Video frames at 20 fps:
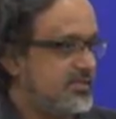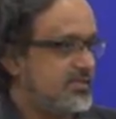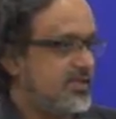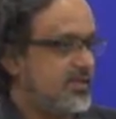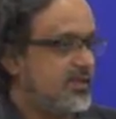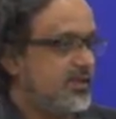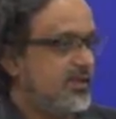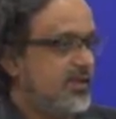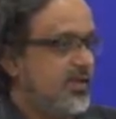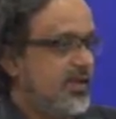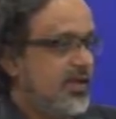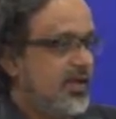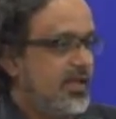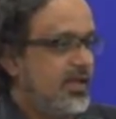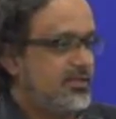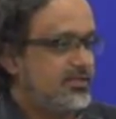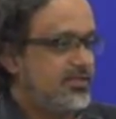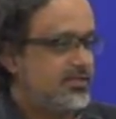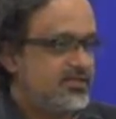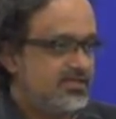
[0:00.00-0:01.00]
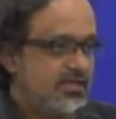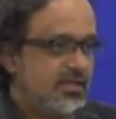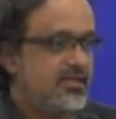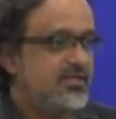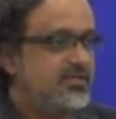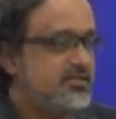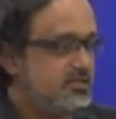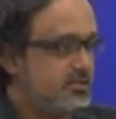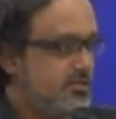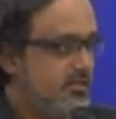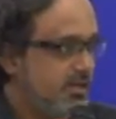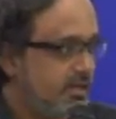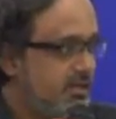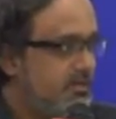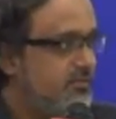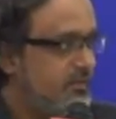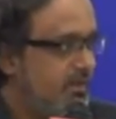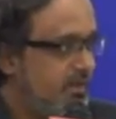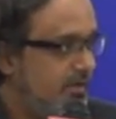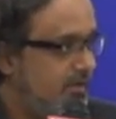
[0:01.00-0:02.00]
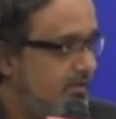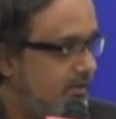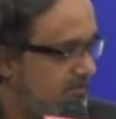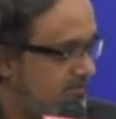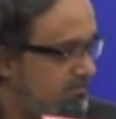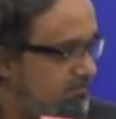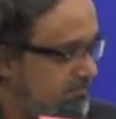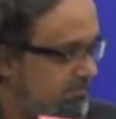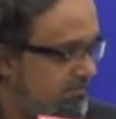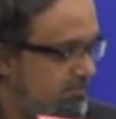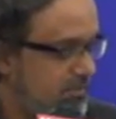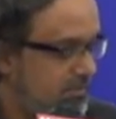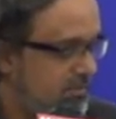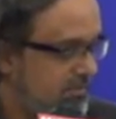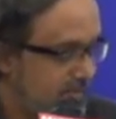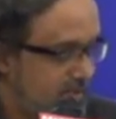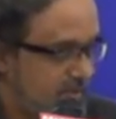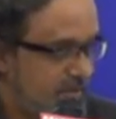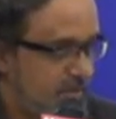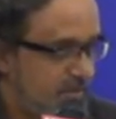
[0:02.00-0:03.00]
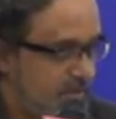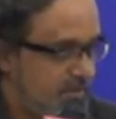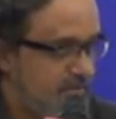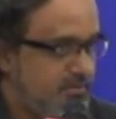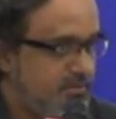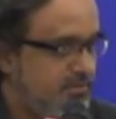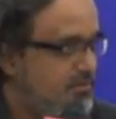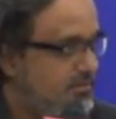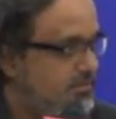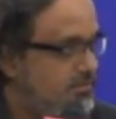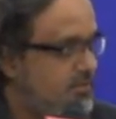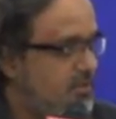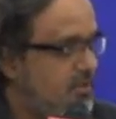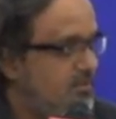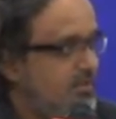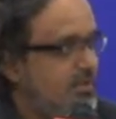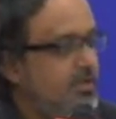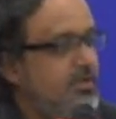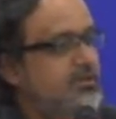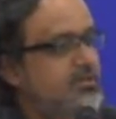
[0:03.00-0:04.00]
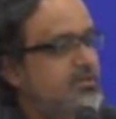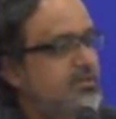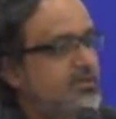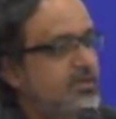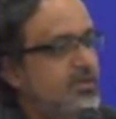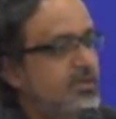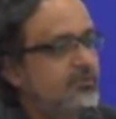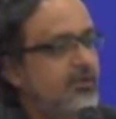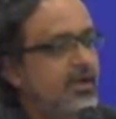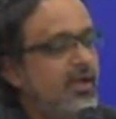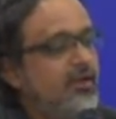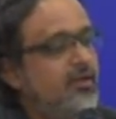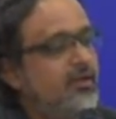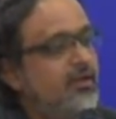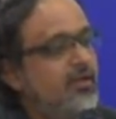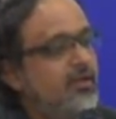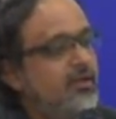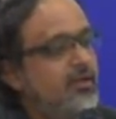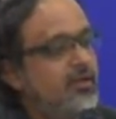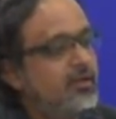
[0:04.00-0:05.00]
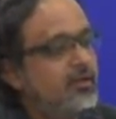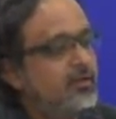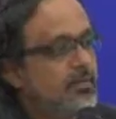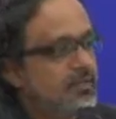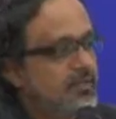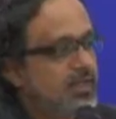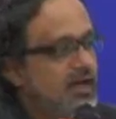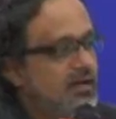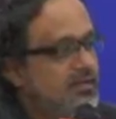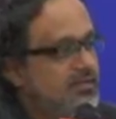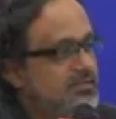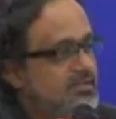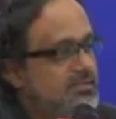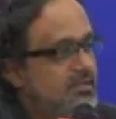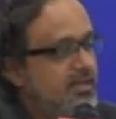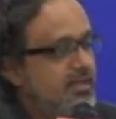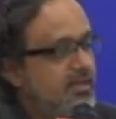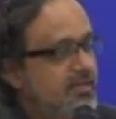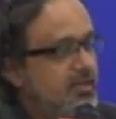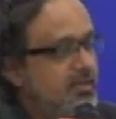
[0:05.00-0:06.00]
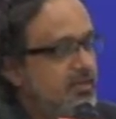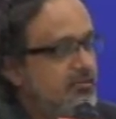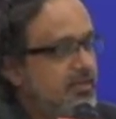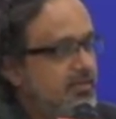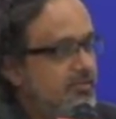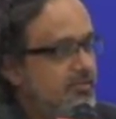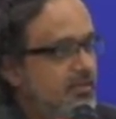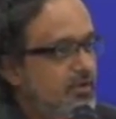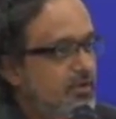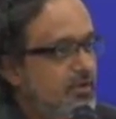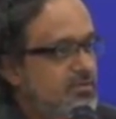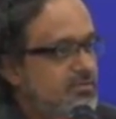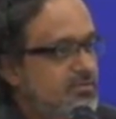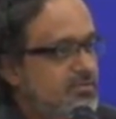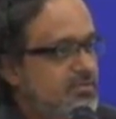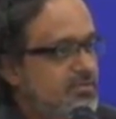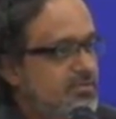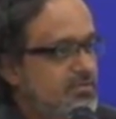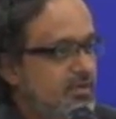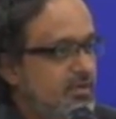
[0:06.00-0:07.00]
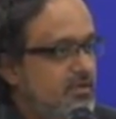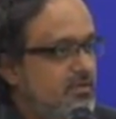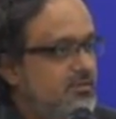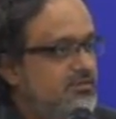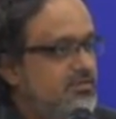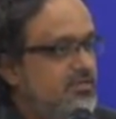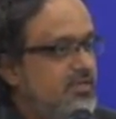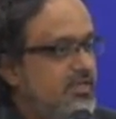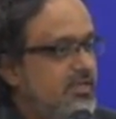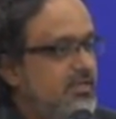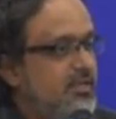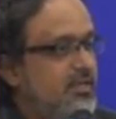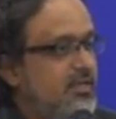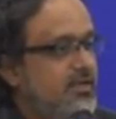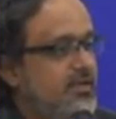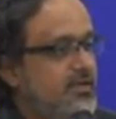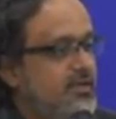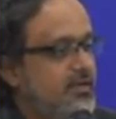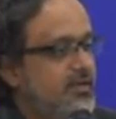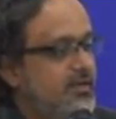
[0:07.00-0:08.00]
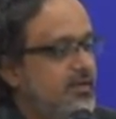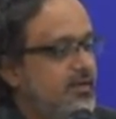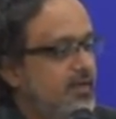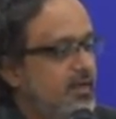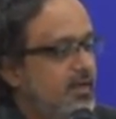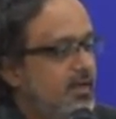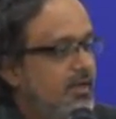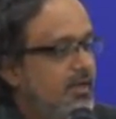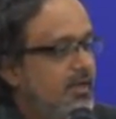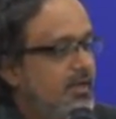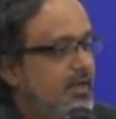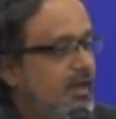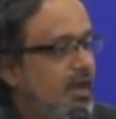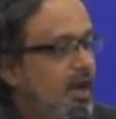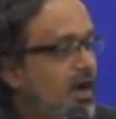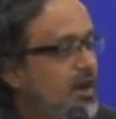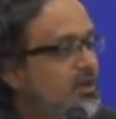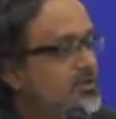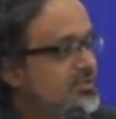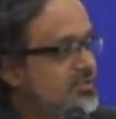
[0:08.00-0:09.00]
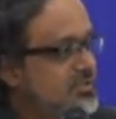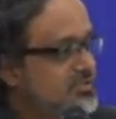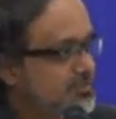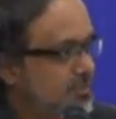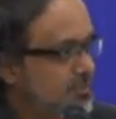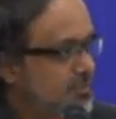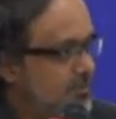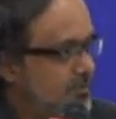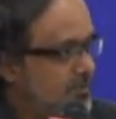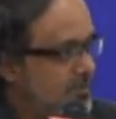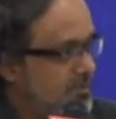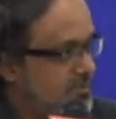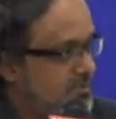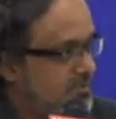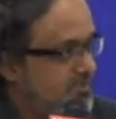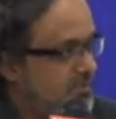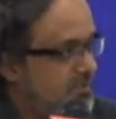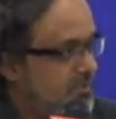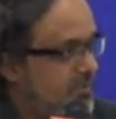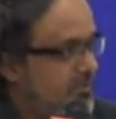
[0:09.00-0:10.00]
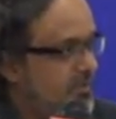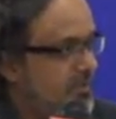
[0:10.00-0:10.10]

as a challenge to the hegemony of the World Bank and the most dominated bank. But the other side, we also need to kind of see that how is it promoted?